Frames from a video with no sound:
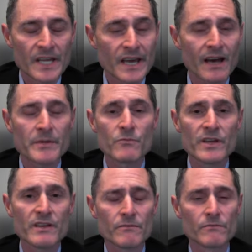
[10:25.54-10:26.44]
Yeah, I mean,
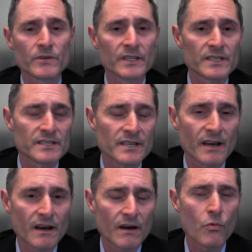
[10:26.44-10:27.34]
we really see
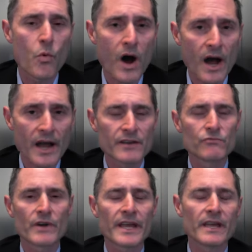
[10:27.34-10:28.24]
a, a wide
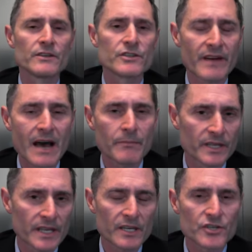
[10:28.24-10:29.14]
range of
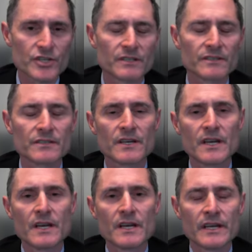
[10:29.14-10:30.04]
applications
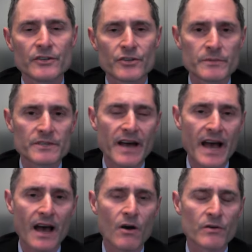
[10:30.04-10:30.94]
in terms of
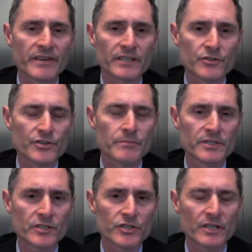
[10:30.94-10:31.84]
how investors are
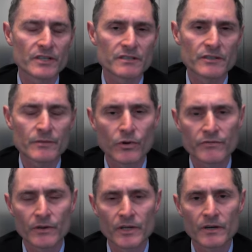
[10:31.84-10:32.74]
positioning this in their
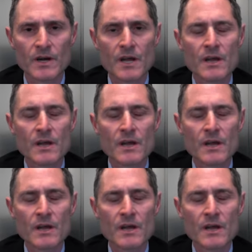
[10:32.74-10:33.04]
portfolio.